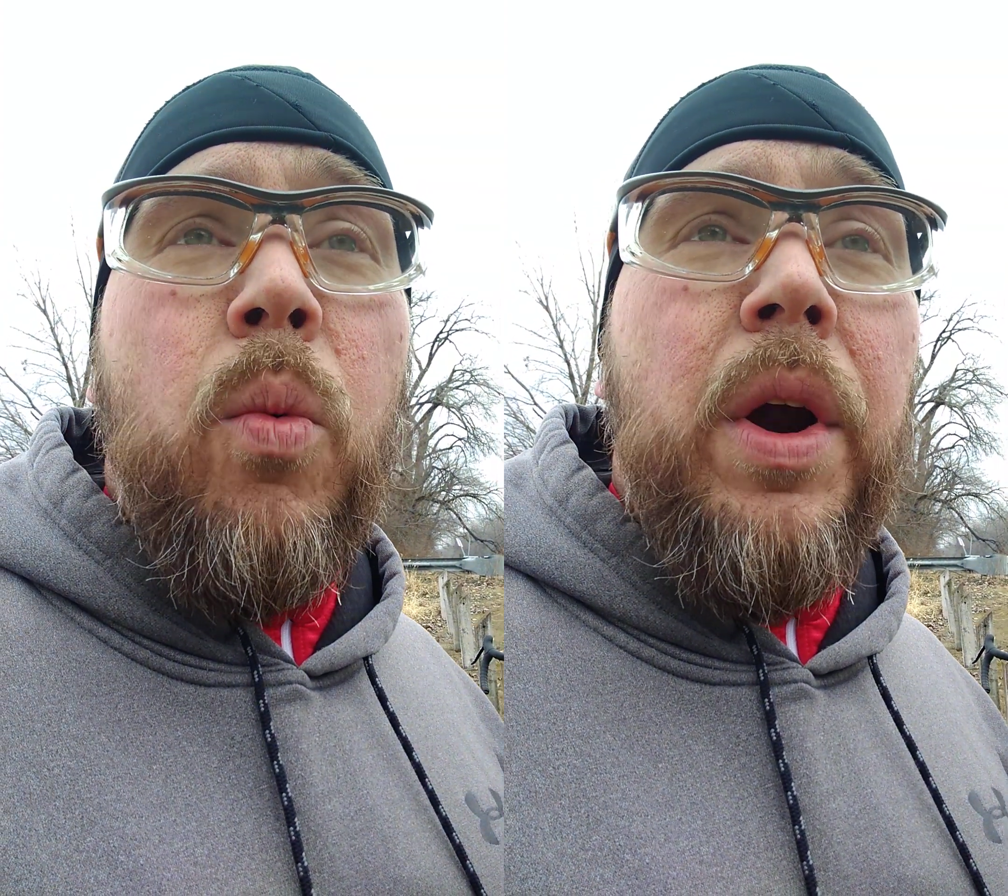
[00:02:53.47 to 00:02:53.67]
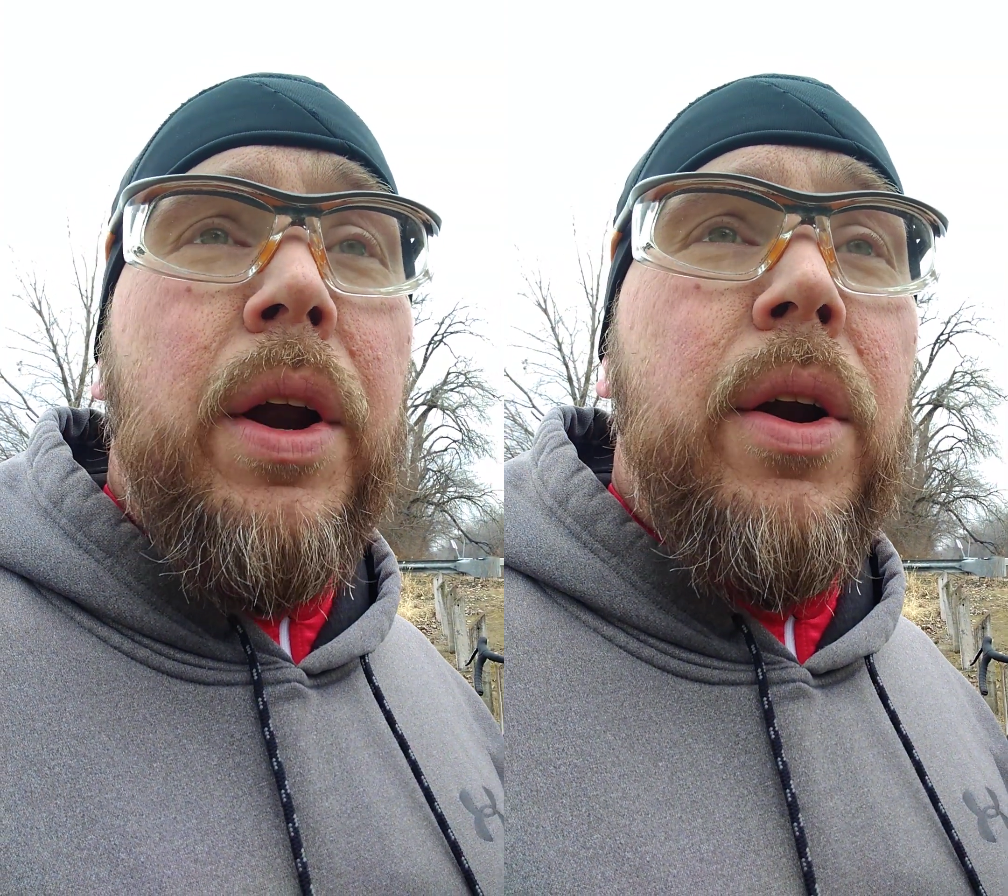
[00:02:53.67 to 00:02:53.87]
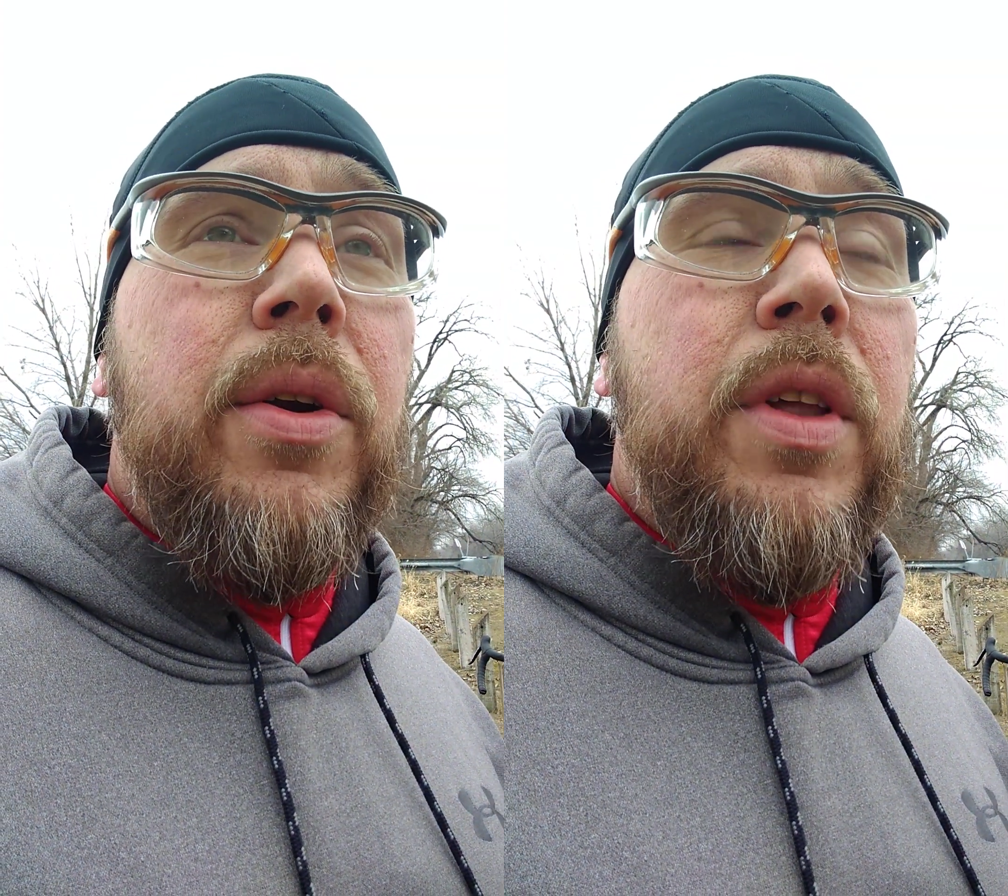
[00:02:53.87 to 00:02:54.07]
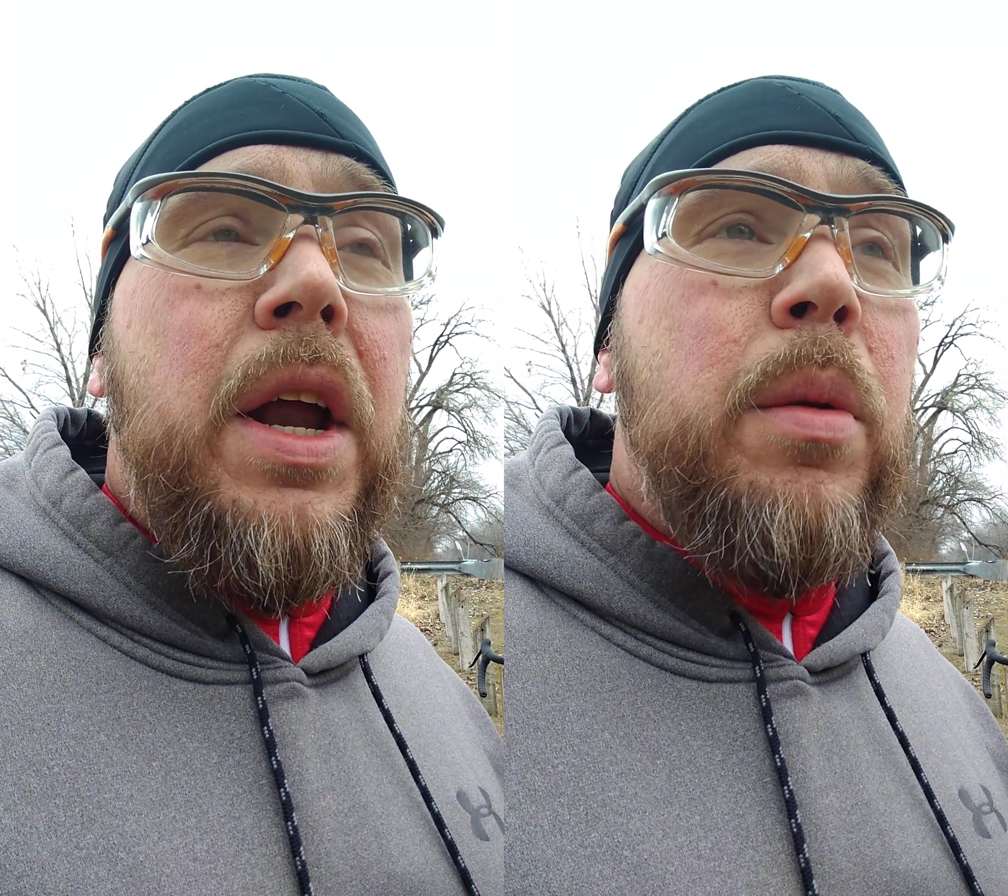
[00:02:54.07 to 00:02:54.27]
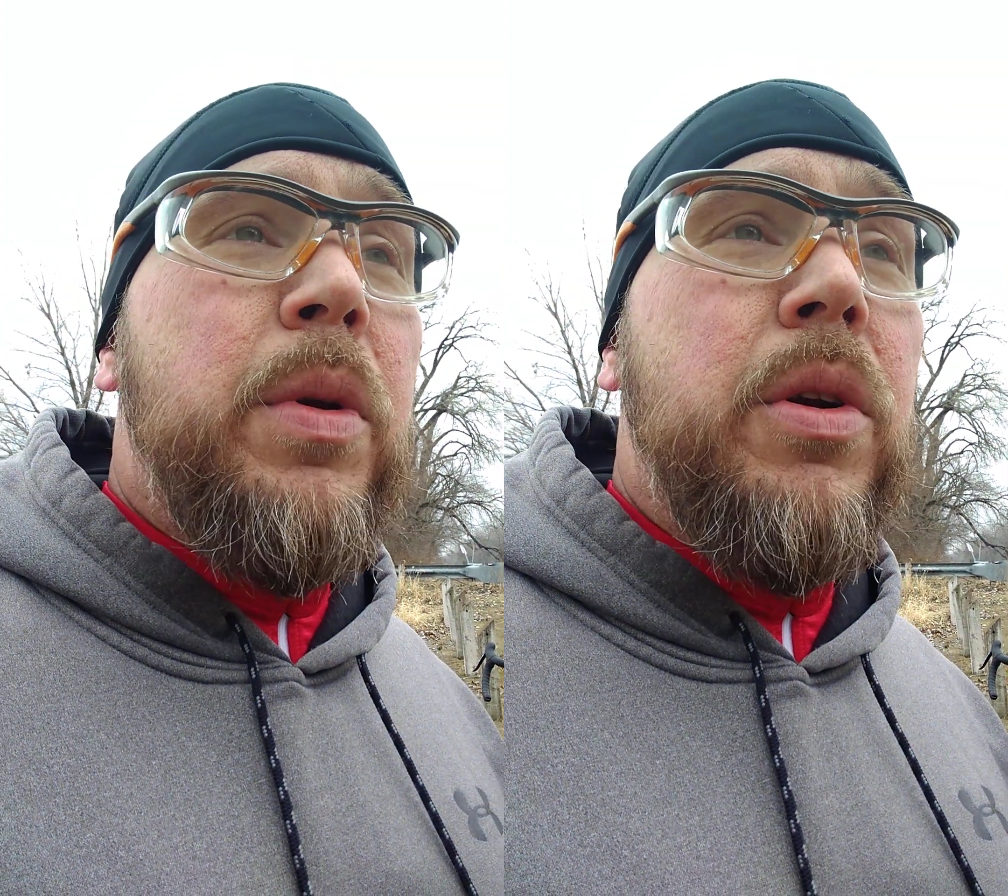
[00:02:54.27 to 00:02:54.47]
where the
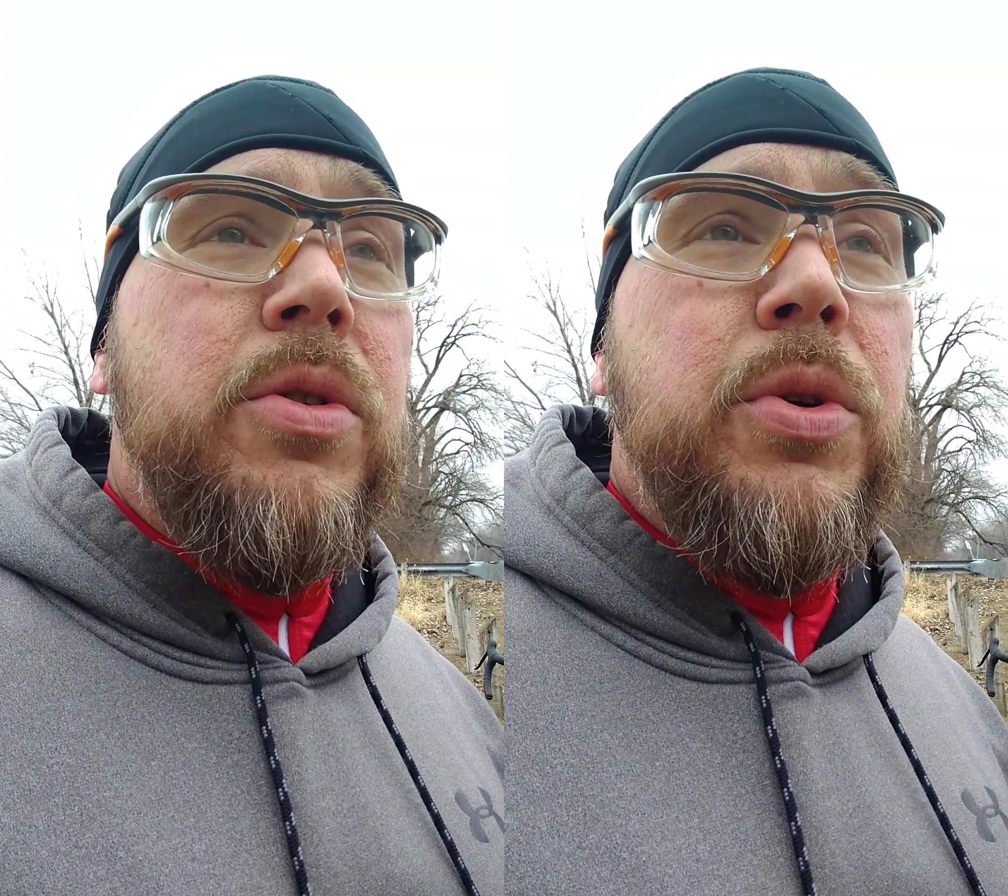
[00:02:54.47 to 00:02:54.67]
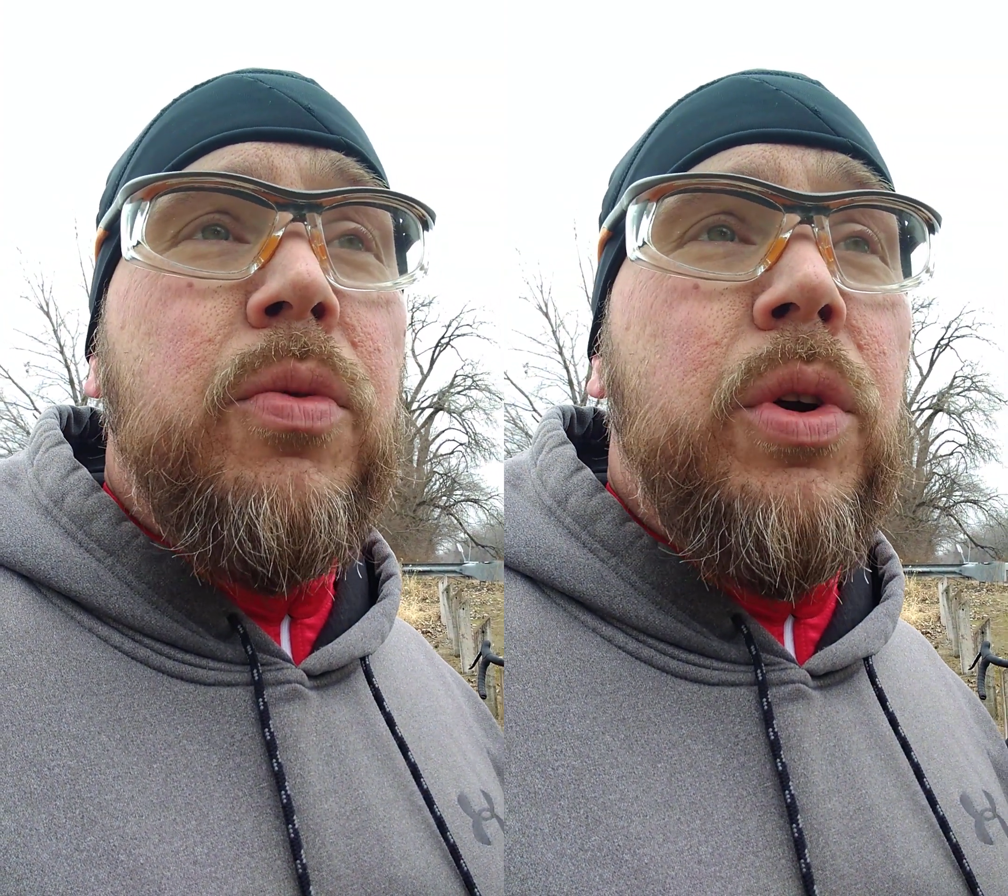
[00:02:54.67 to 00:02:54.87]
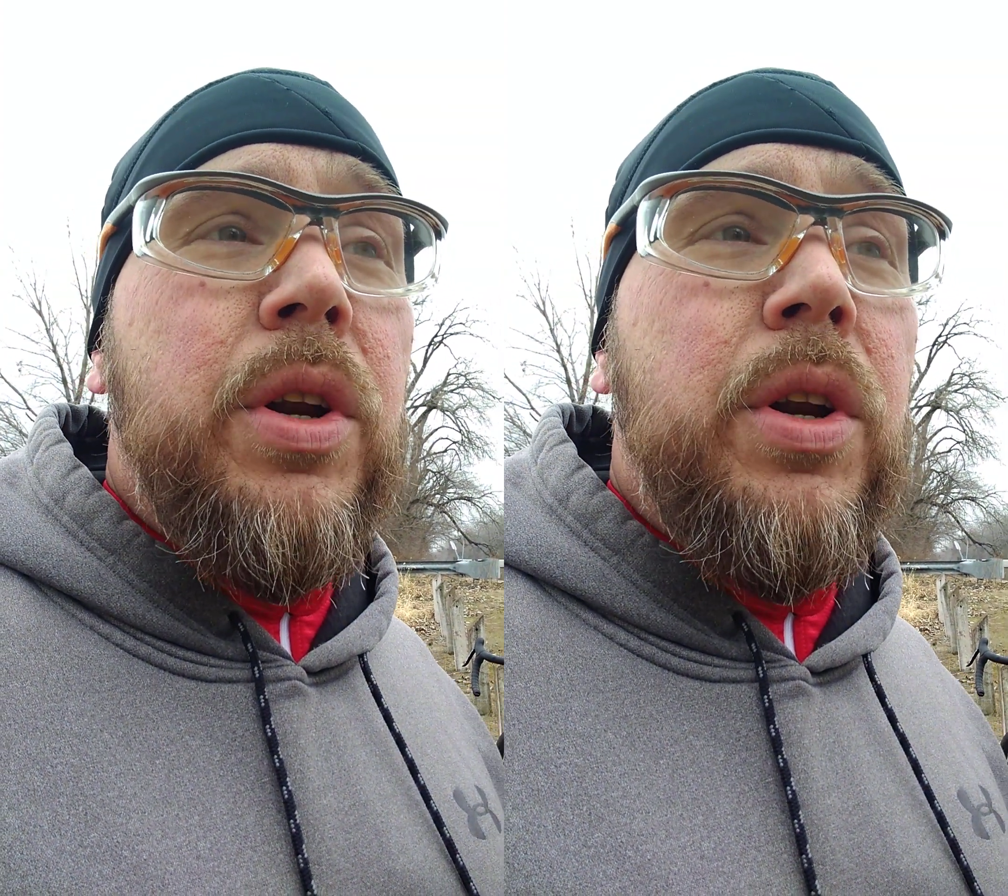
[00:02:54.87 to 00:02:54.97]
Hennepin goes over